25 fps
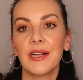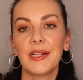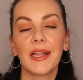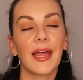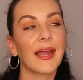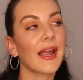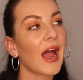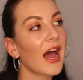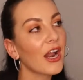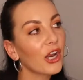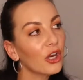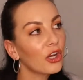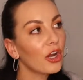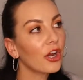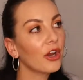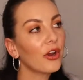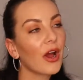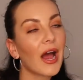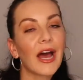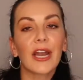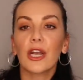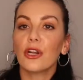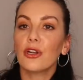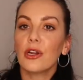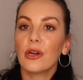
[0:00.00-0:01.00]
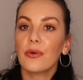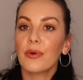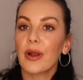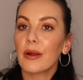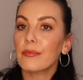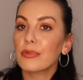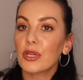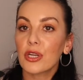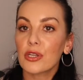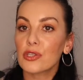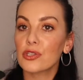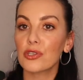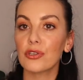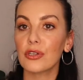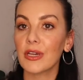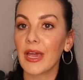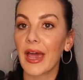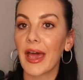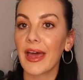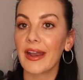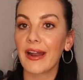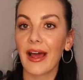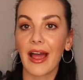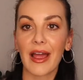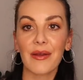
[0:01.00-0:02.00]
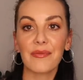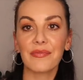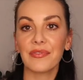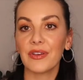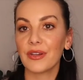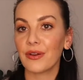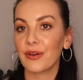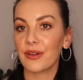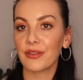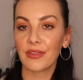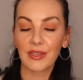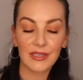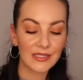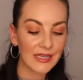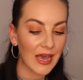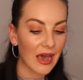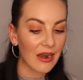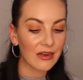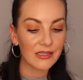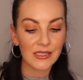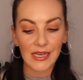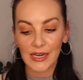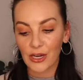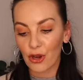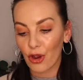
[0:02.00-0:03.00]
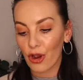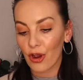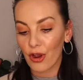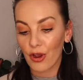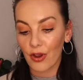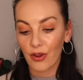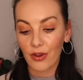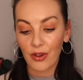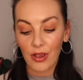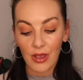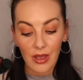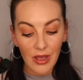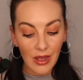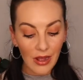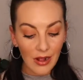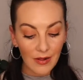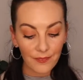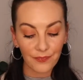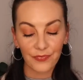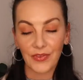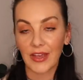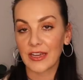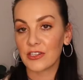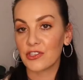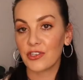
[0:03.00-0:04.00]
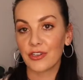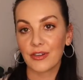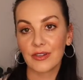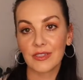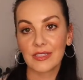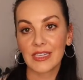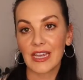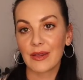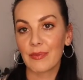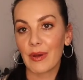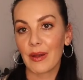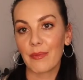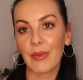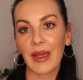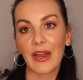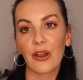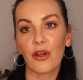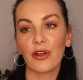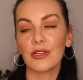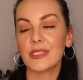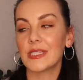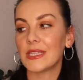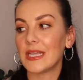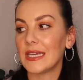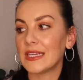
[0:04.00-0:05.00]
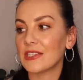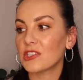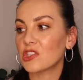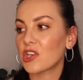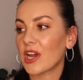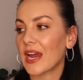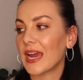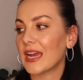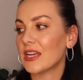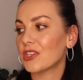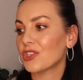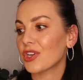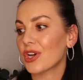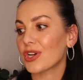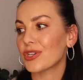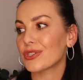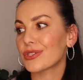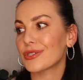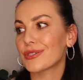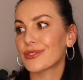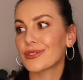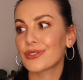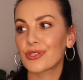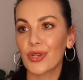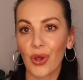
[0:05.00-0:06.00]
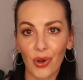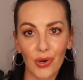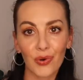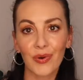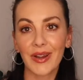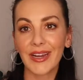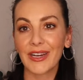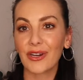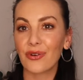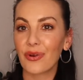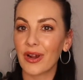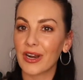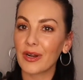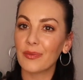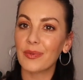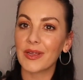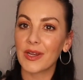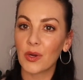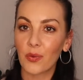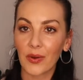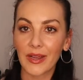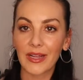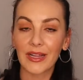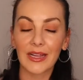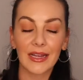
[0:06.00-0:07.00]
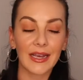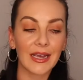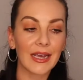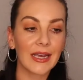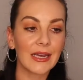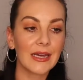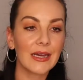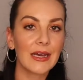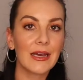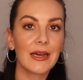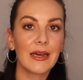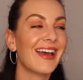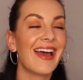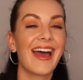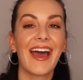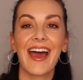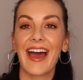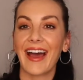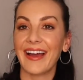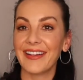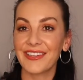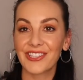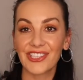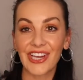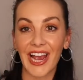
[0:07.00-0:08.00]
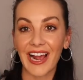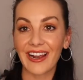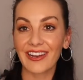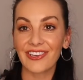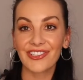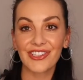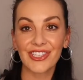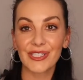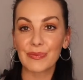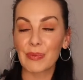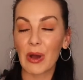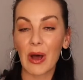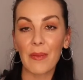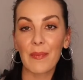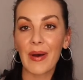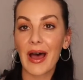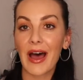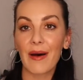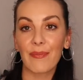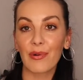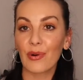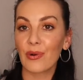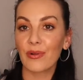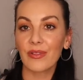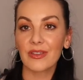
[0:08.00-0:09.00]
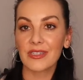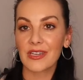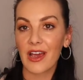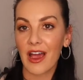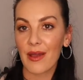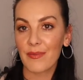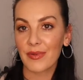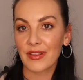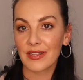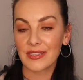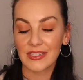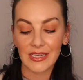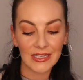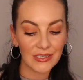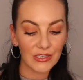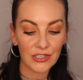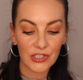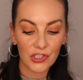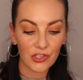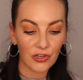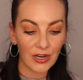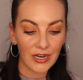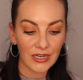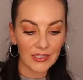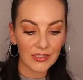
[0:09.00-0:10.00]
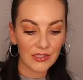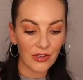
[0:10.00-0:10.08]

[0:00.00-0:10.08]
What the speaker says: Like, I don't know. I don't know what I'm gonna do yet. I'm figuring things out as I go. As you can see by my notes, things change so incredibly quickly and challenges pop up all the time in this industry.